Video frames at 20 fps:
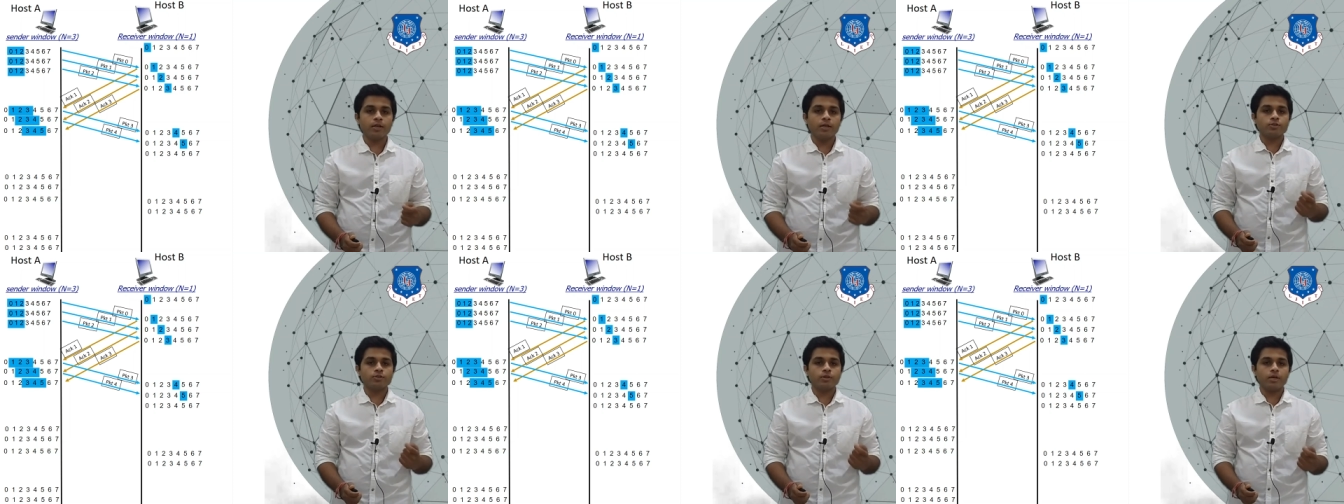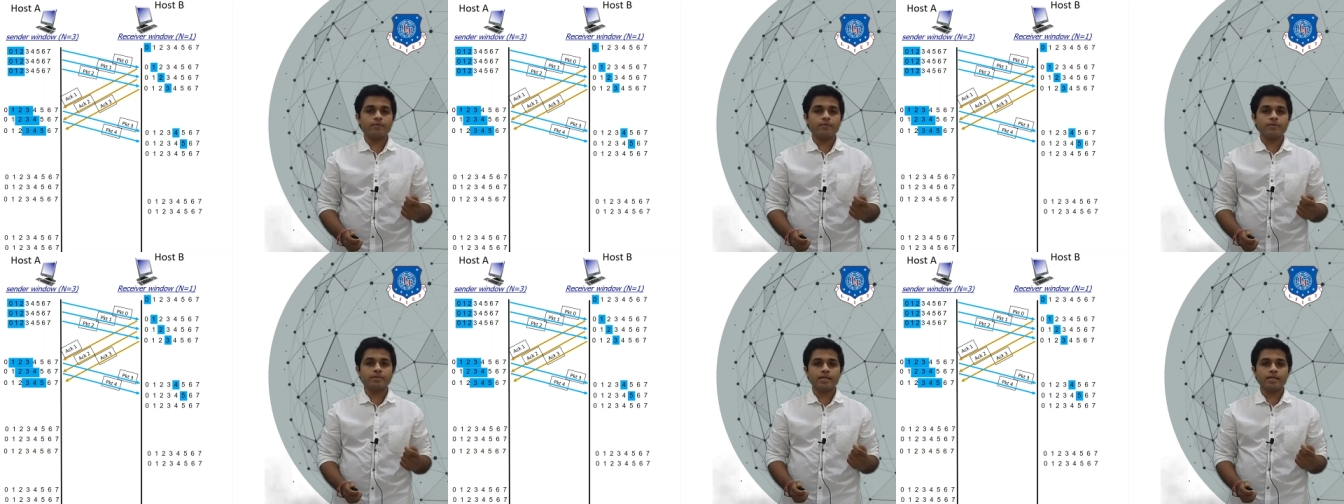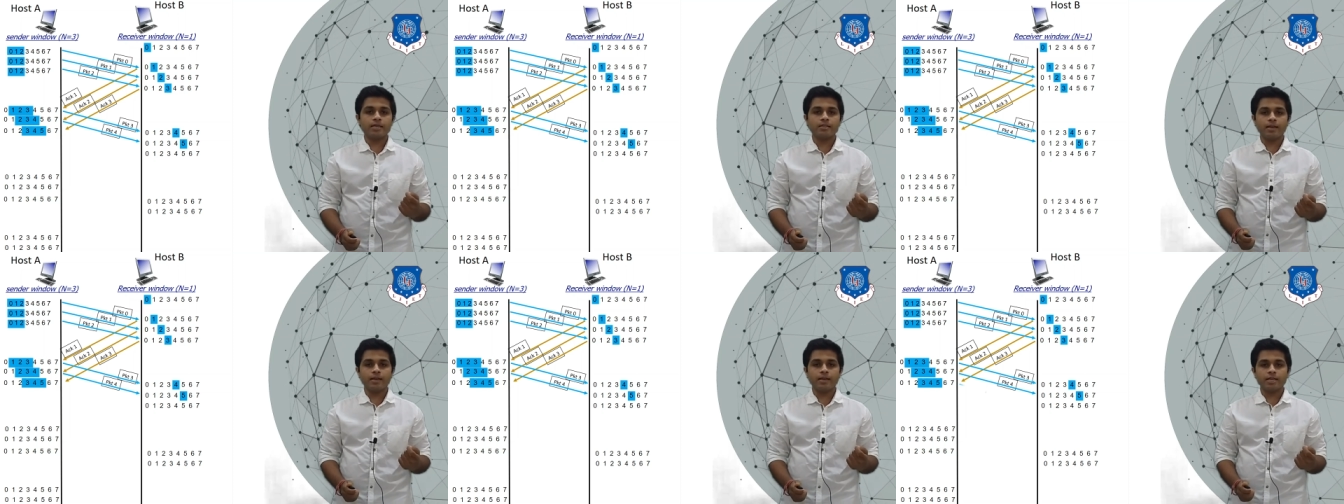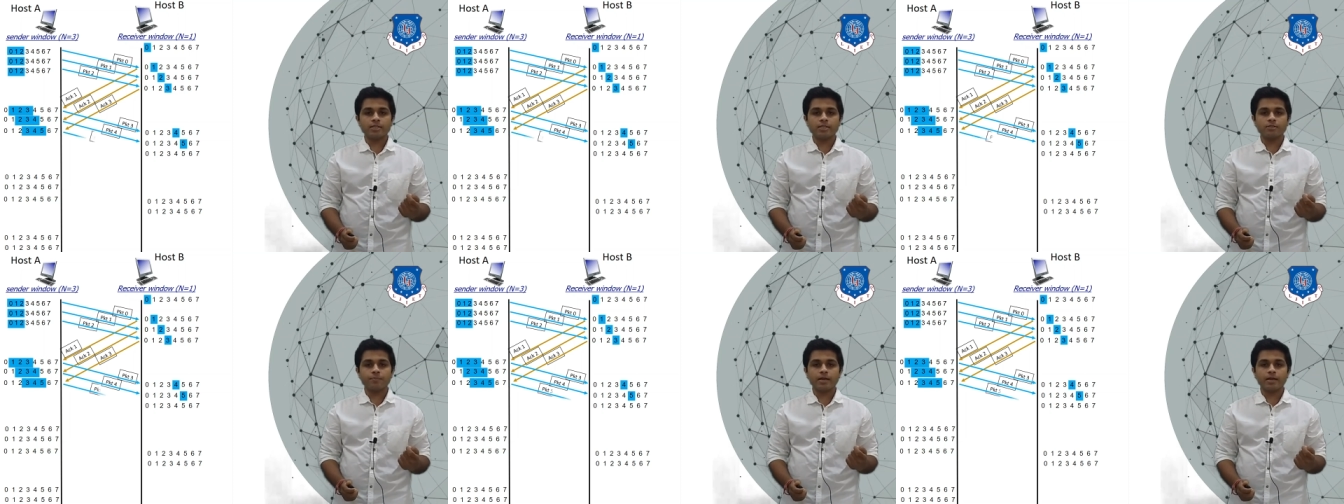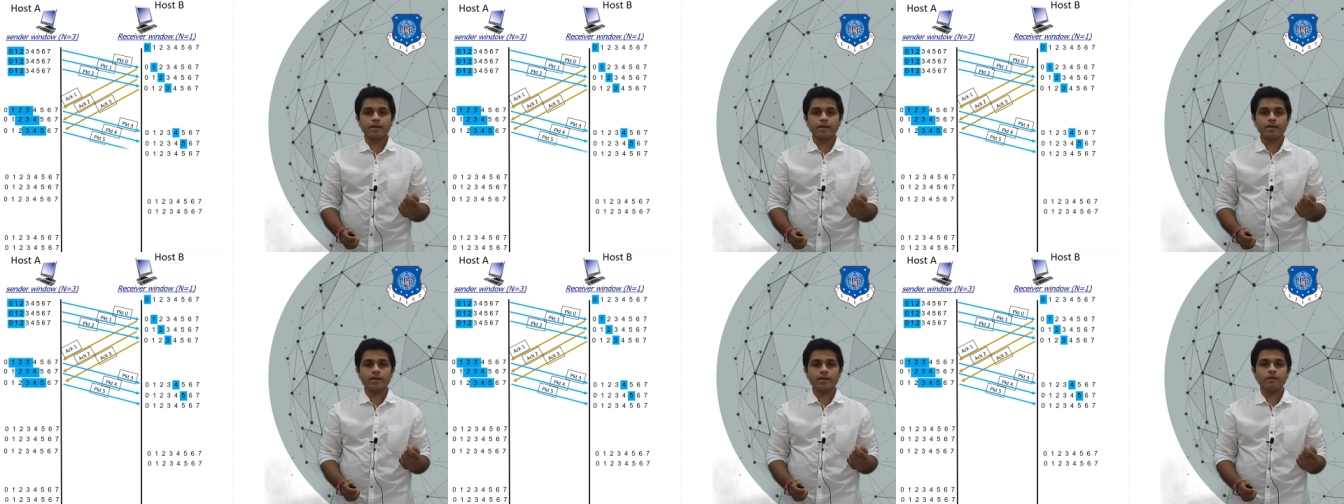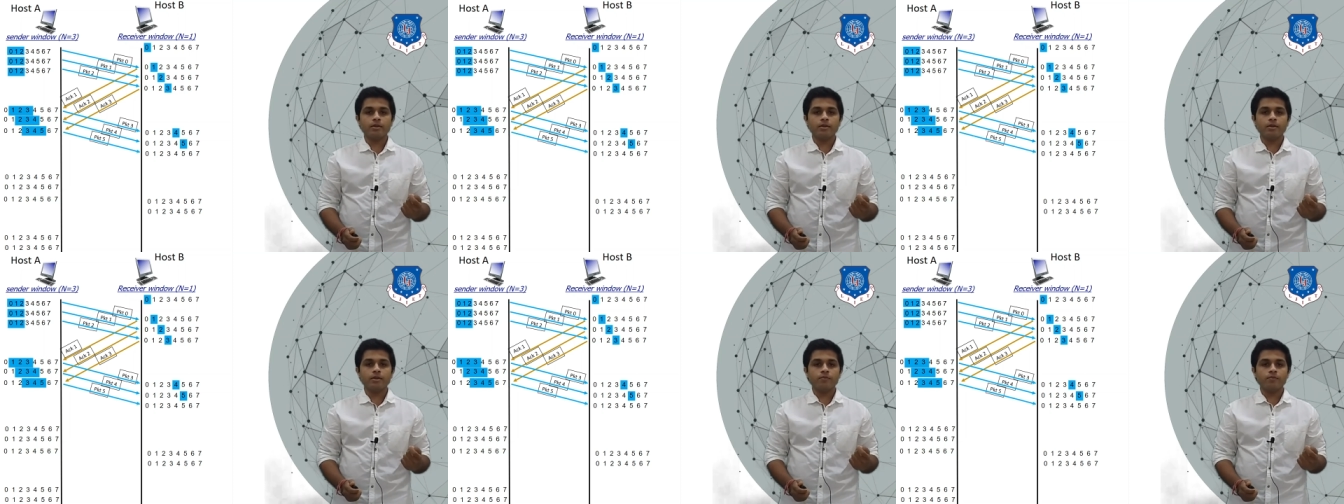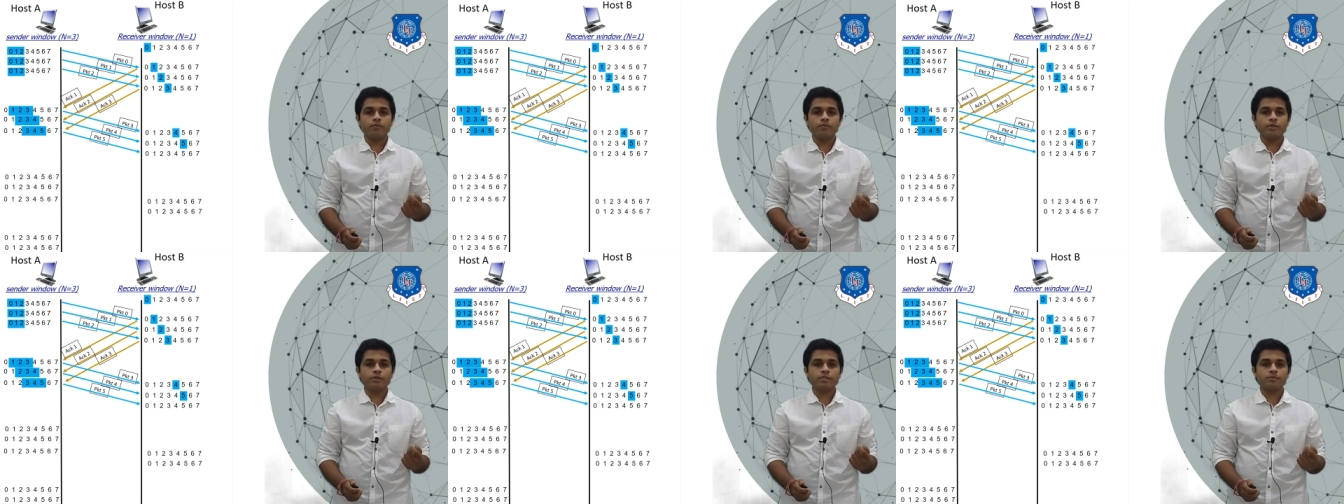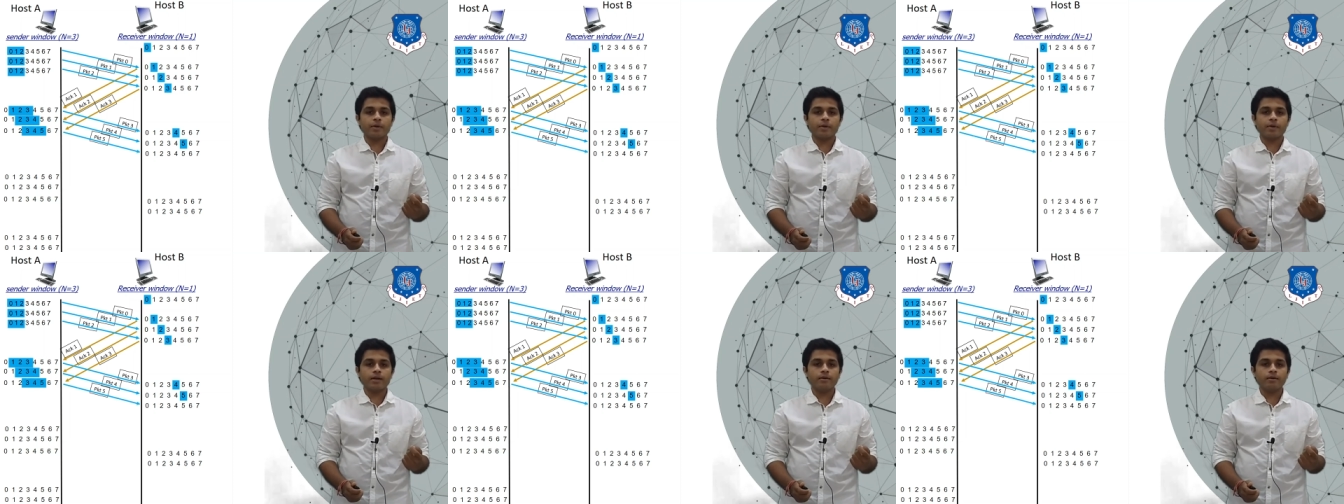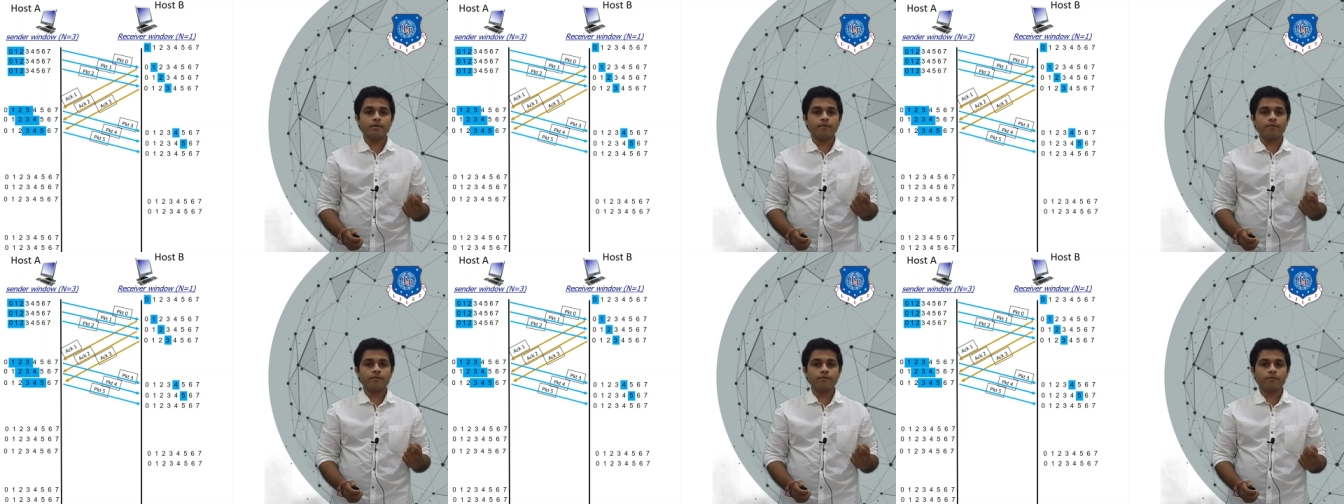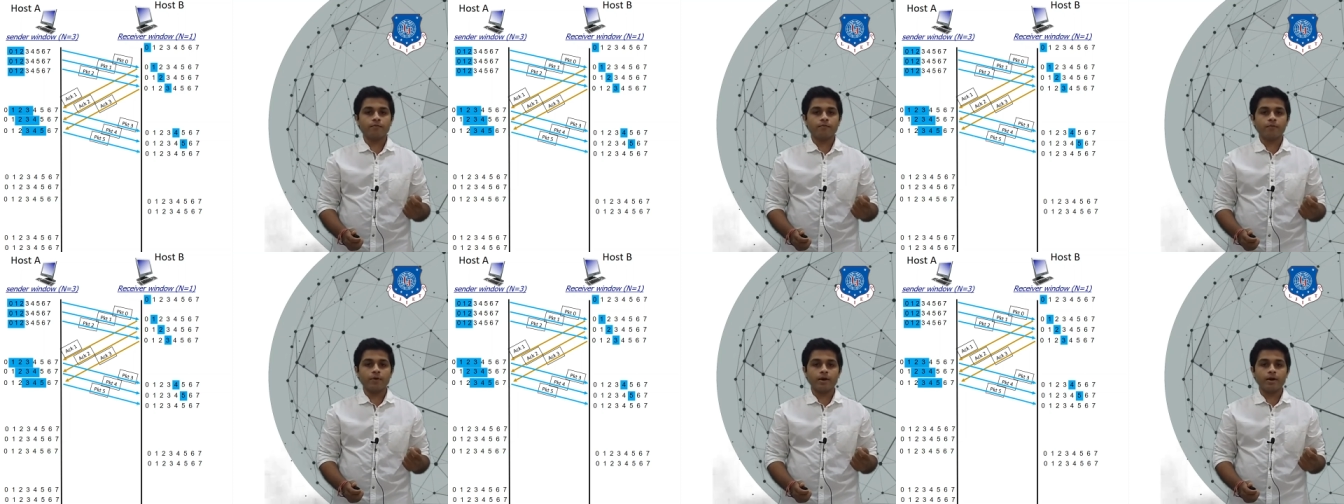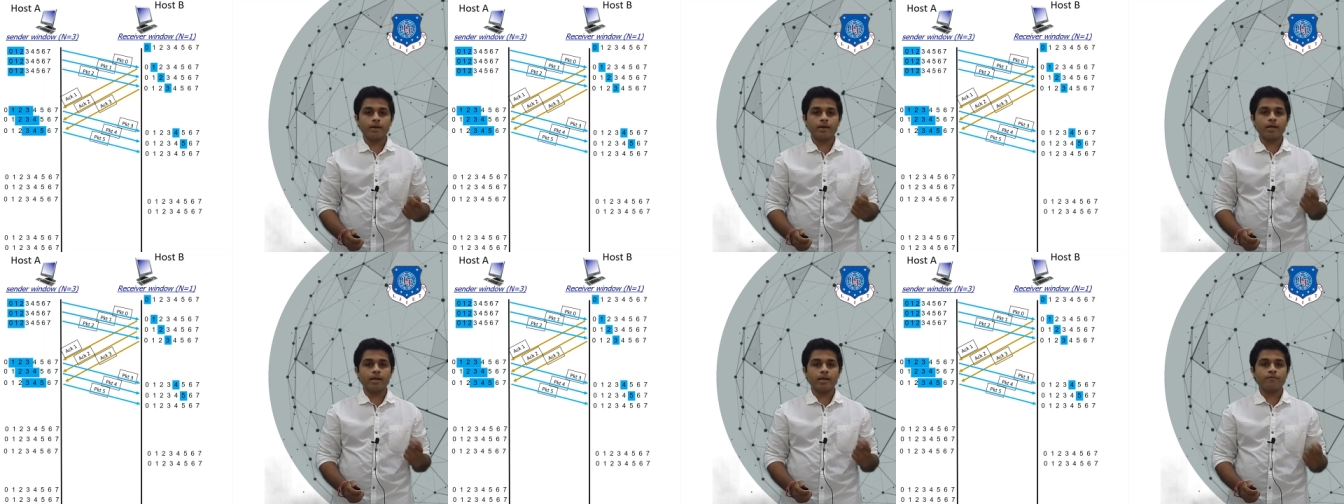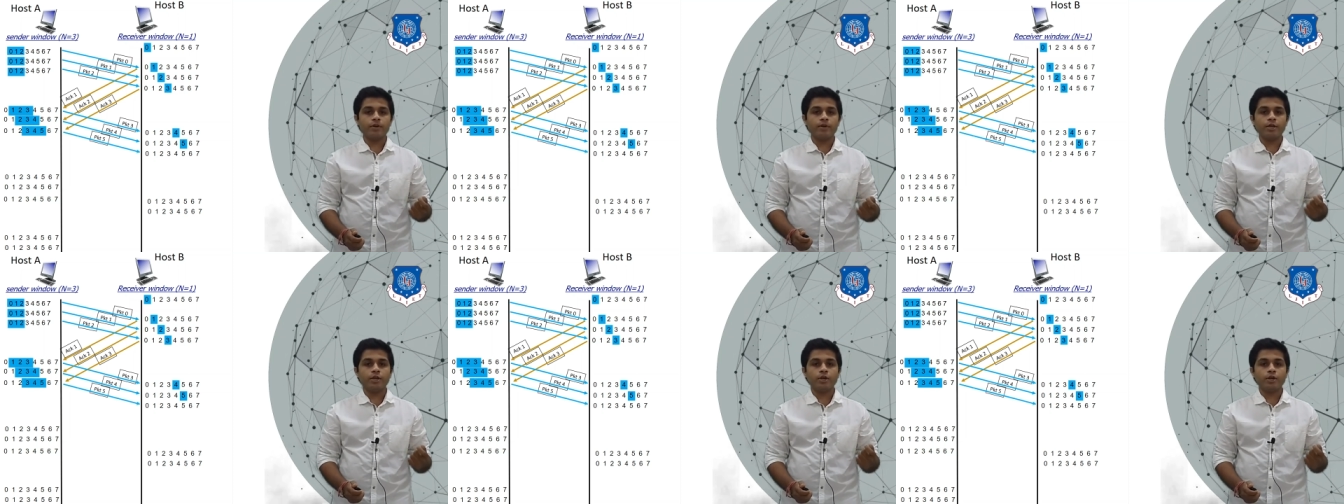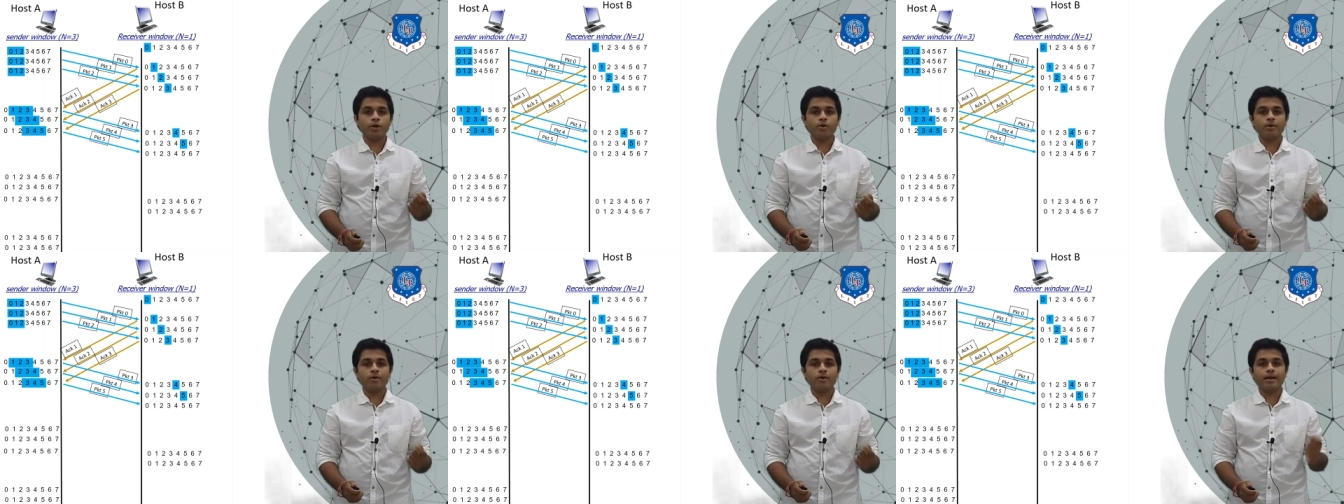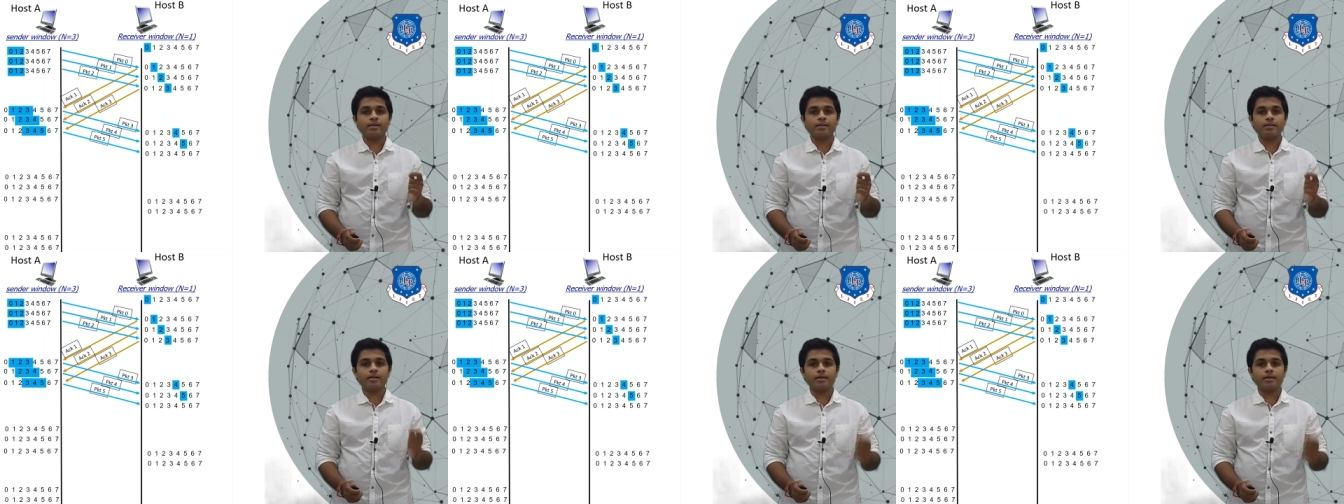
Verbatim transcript: So it will send the next packet, which is packet 5 and window at the